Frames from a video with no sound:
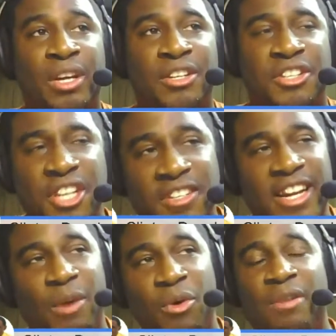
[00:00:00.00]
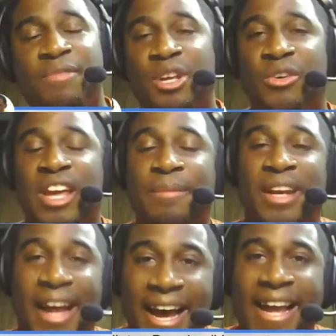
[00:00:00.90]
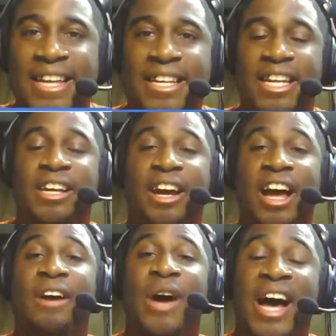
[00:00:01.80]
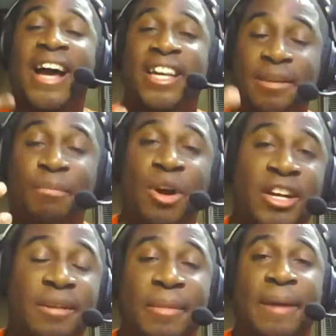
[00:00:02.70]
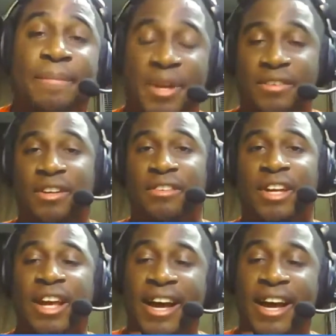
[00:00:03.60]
Just that one video gave me an idea how I can market my business.